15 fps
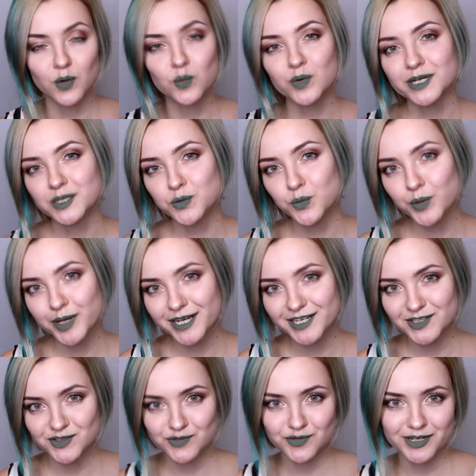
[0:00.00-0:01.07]
When a wig
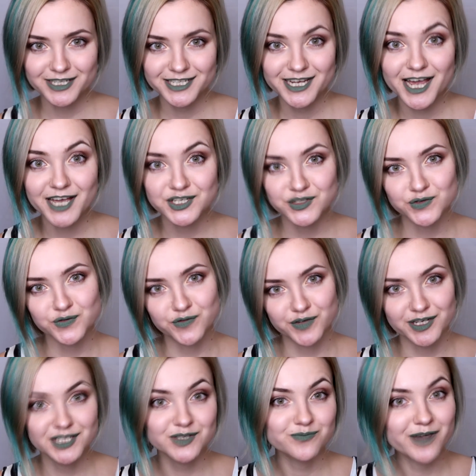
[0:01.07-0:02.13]
is ready, I should
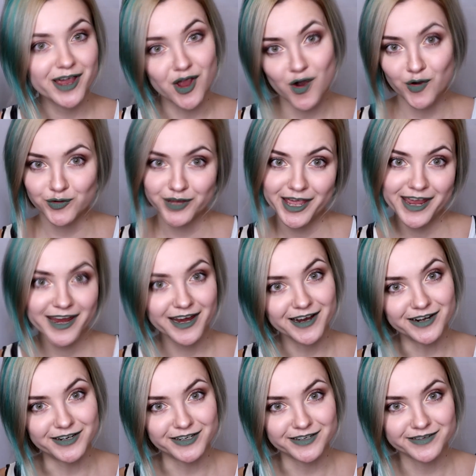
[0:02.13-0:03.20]
fix my own
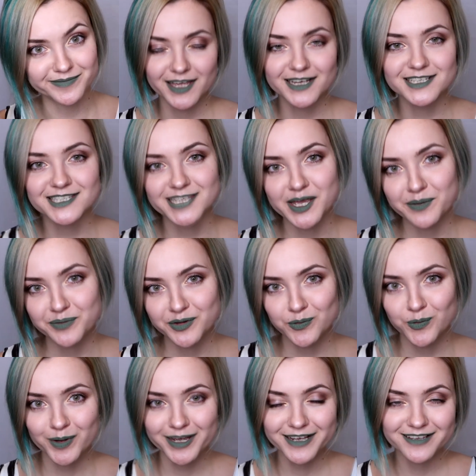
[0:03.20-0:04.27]
hair. Except the
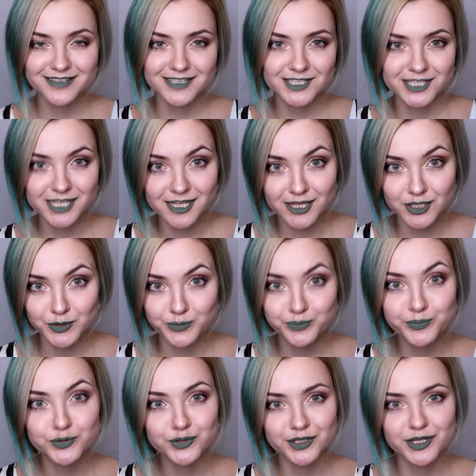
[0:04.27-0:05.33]
wig, the seller
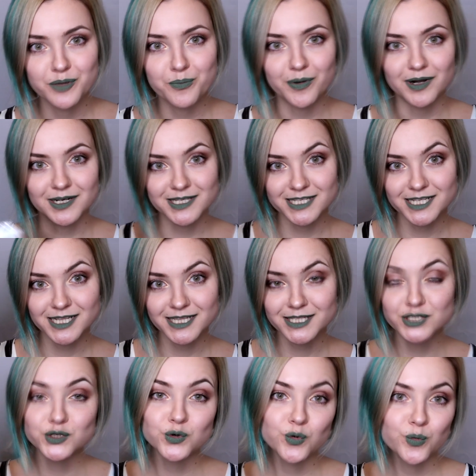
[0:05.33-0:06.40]
put in a parcel
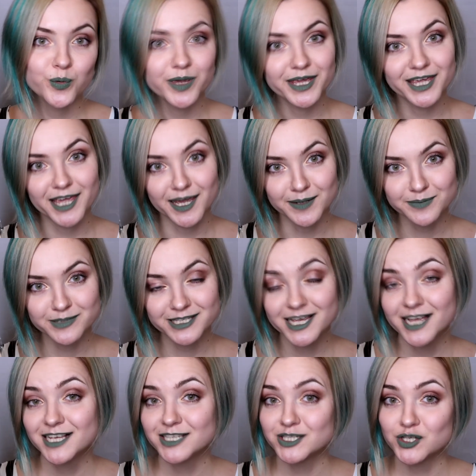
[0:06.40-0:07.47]
2 wig caps,
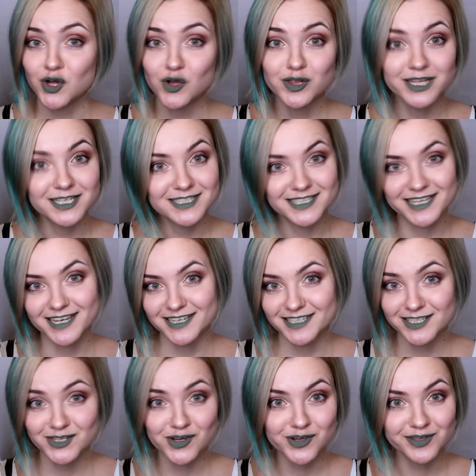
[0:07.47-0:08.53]
so let's get
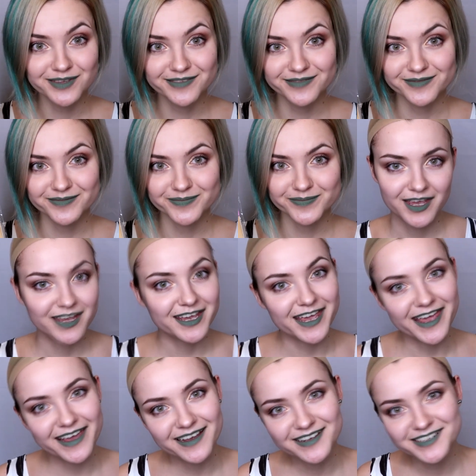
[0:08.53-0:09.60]
it on.
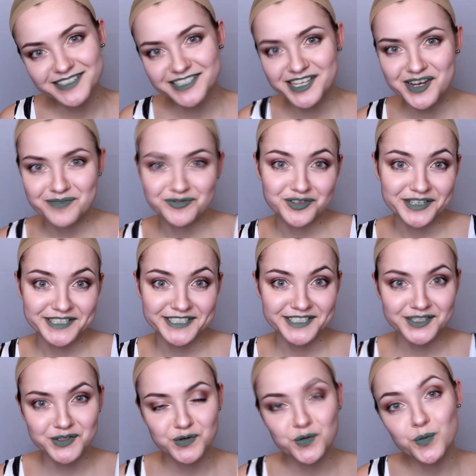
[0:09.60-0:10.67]
And I'm
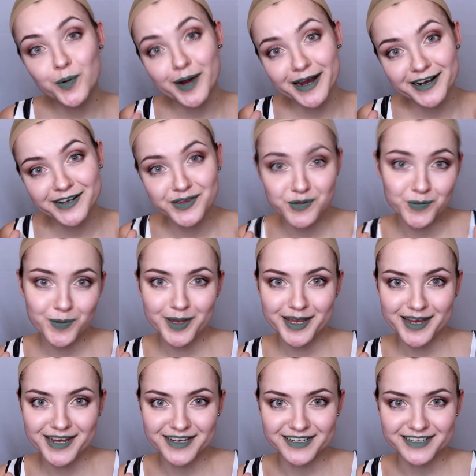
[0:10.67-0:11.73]
ready to wear the
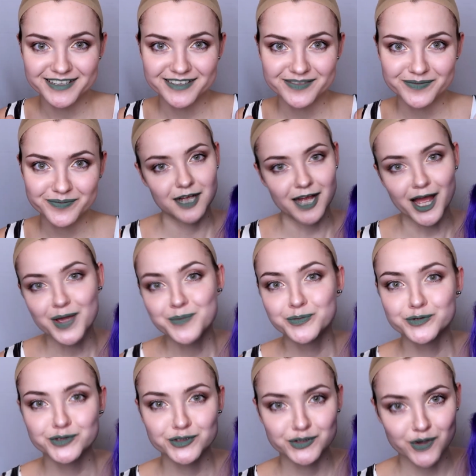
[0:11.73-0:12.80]
wig. I
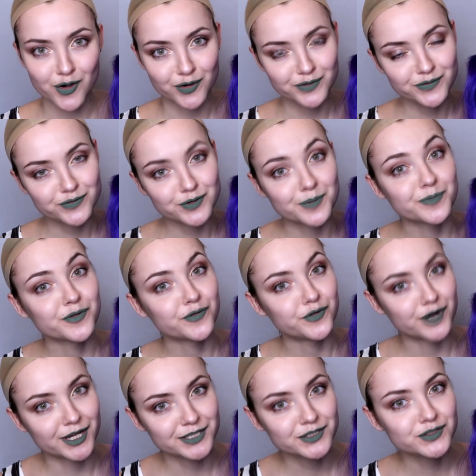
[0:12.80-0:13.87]
put it on from the
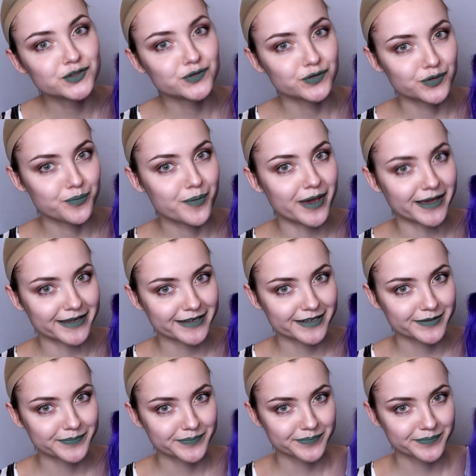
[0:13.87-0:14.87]
front to the back.